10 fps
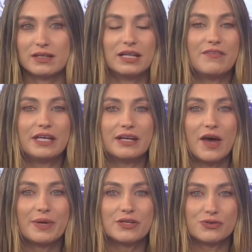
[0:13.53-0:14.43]
at 11.
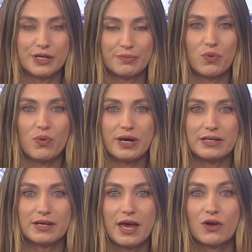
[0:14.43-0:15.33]
I'm Andrea
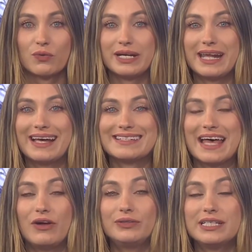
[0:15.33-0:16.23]
Boyd. Read has
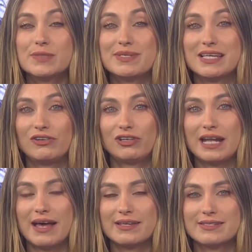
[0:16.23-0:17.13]
held his
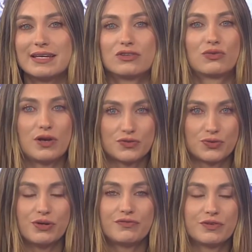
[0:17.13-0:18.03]
position as state
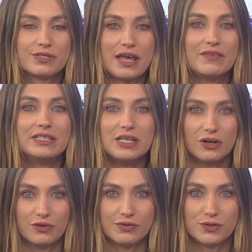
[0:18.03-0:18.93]
treasurer for seven
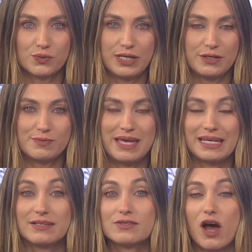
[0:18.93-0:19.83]
years. Read is
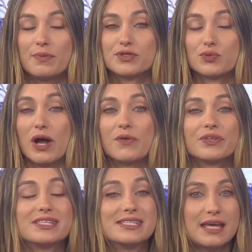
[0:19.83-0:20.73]
making stops
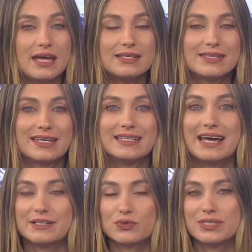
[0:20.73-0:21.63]
throughout the state to
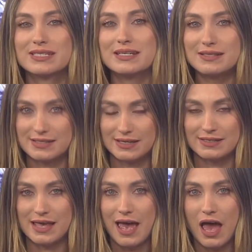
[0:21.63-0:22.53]
connect with
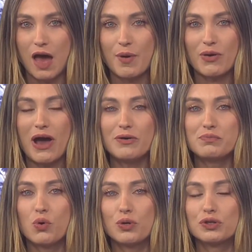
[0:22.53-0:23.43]
citizens about how
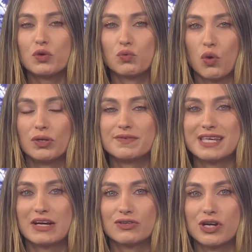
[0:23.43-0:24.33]
important the role of
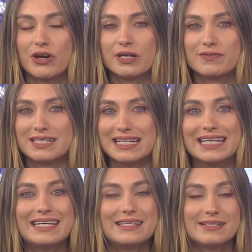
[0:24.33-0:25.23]
Secretary of
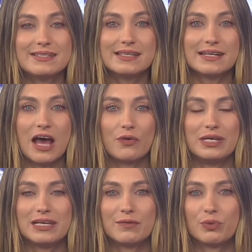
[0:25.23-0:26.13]
State is and how
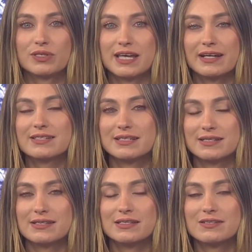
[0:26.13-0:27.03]
he can protect
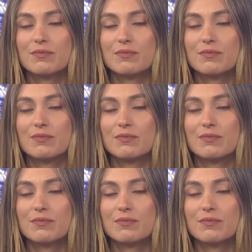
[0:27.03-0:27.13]
citizens'